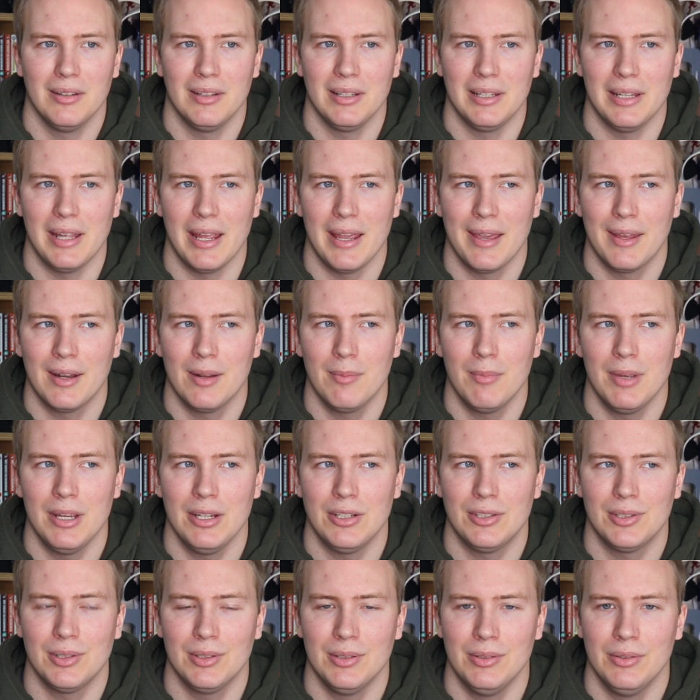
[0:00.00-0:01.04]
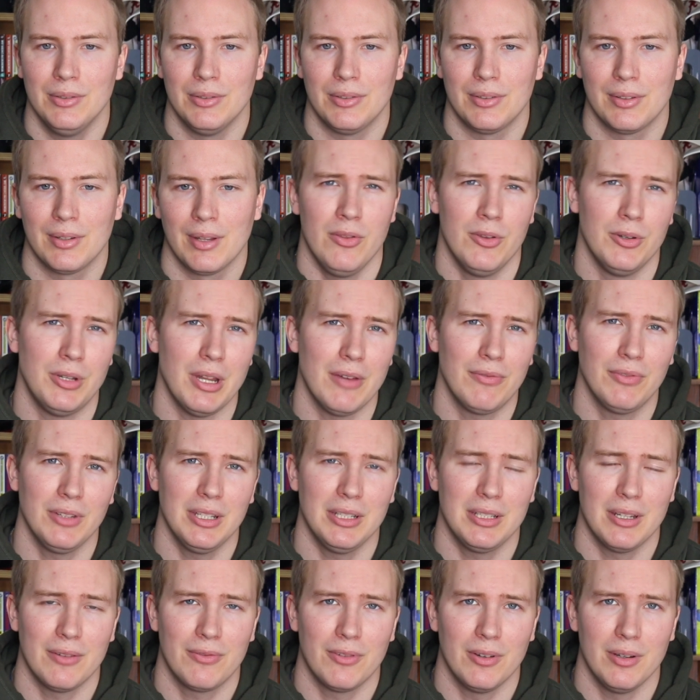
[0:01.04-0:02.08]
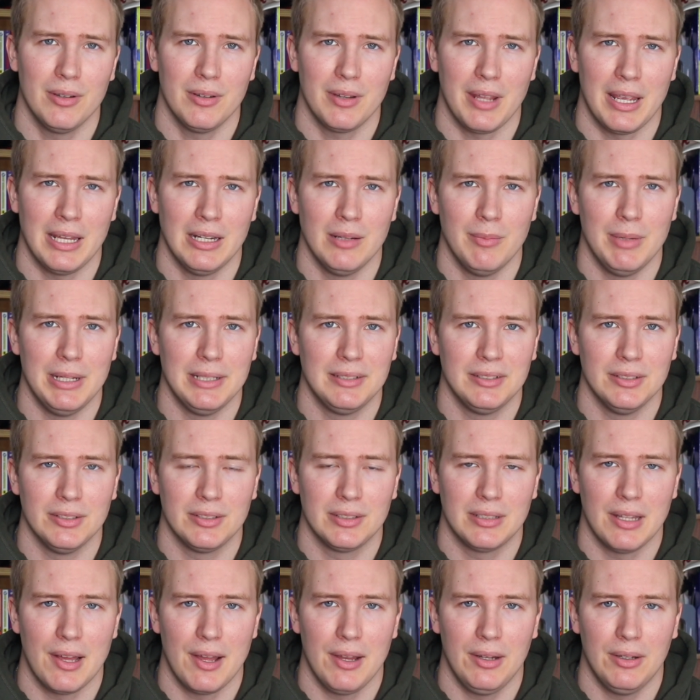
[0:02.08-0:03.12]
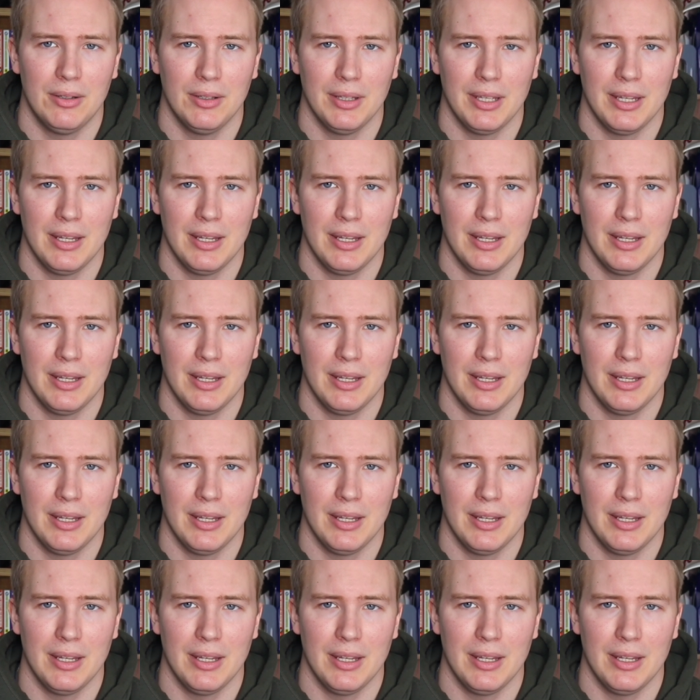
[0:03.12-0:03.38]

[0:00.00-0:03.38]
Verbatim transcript: the animations, they're definitely different animation style,